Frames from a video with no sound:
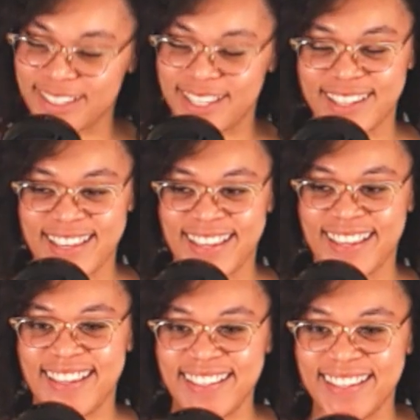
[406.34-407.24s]

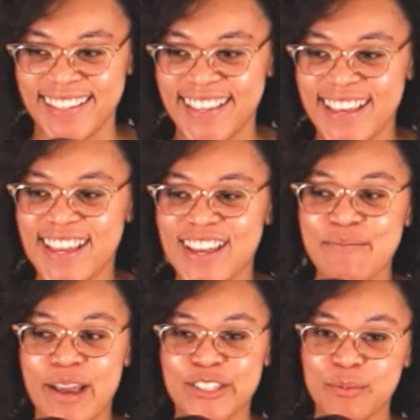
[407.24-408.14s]
okay,
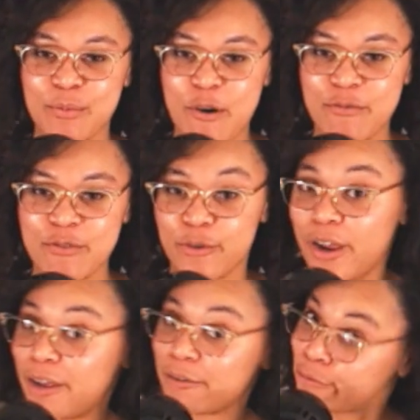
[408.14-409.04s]
Maximum
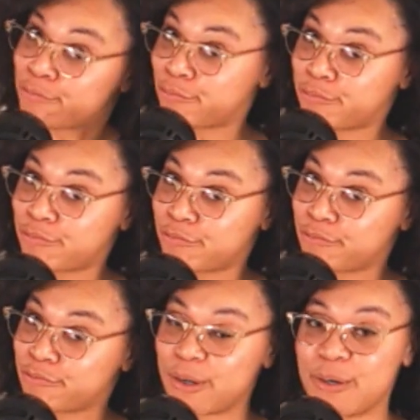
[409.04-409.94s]
Overdrive.
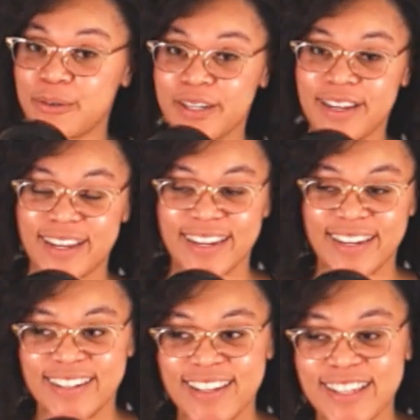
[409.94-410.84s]

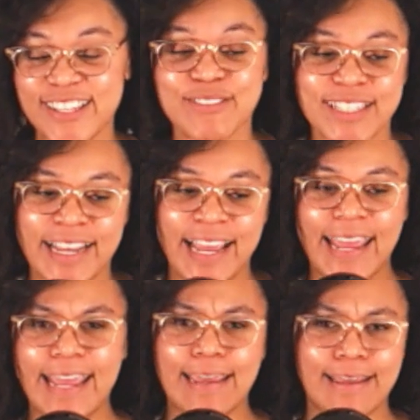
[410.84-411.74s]
Okay, give us like a
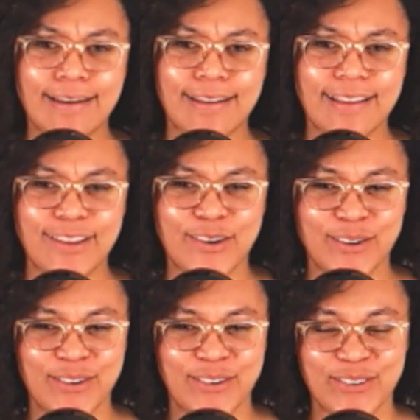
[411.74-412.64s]
it. You
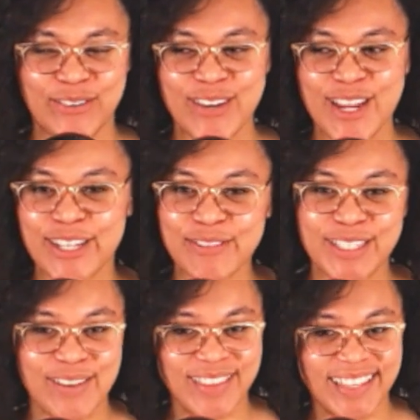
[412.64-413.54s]
know, give
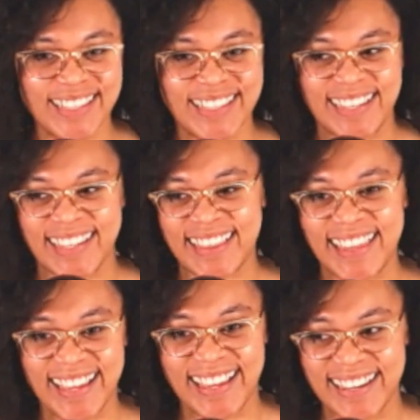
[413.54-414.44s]
us something like
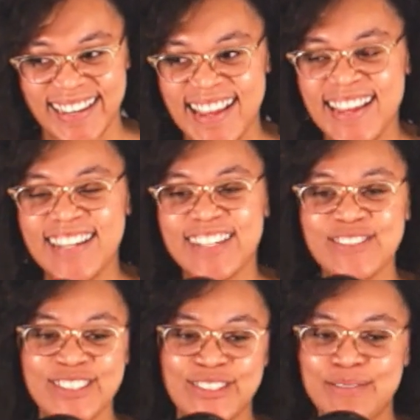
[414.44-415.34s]
that.
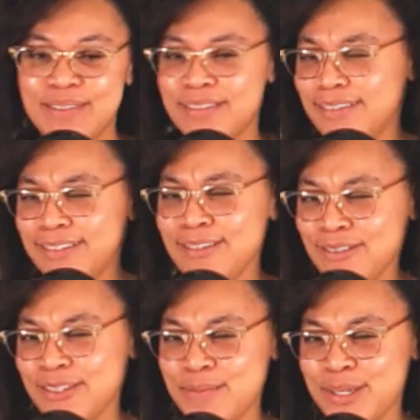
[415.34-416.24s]
Give us some of, you
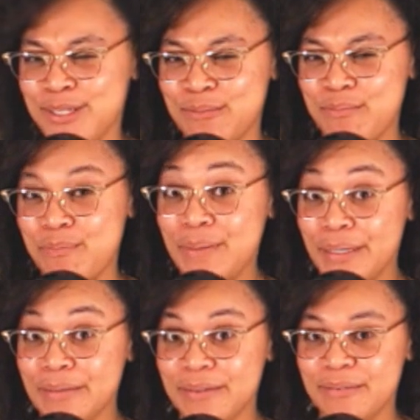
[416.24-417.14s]
know, some of his
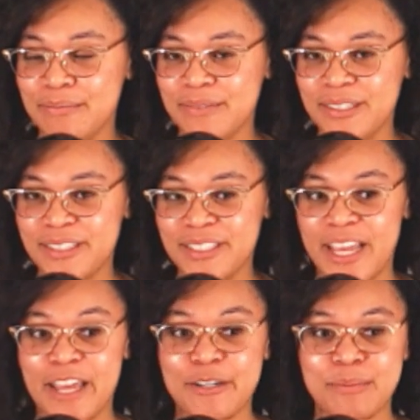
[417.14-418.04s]
better uh,
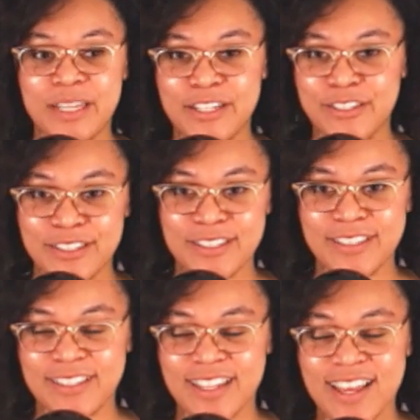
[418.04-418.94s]

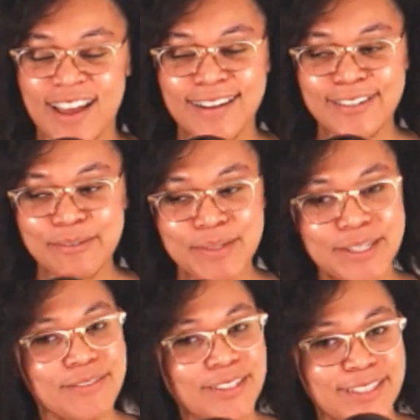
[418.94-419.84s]
adaptations. Uh, don't be
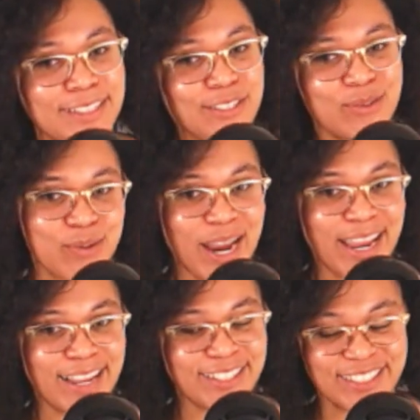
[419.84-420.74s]
giving us any
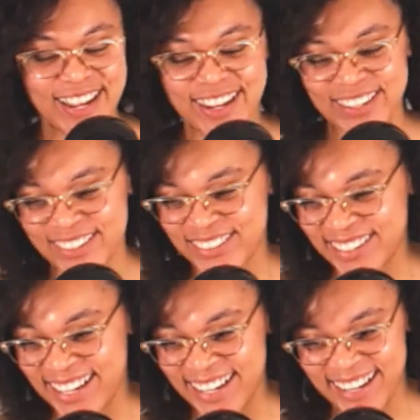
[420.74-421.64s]
trash.
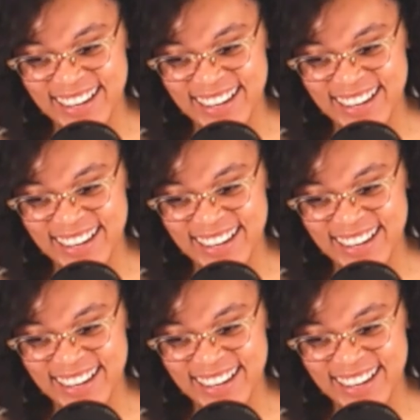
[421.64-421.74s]
Okay.